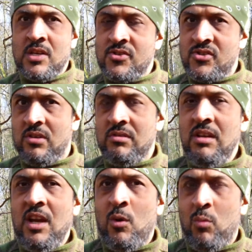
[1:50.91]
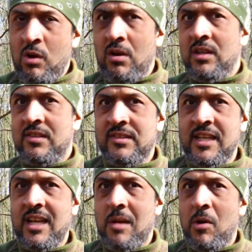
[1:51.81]
So, what kind of
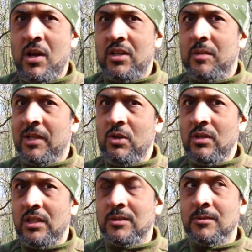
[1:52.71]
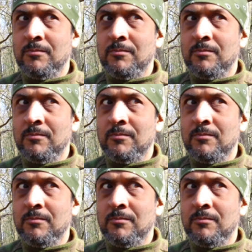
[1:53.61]
steak am I going to be cooking?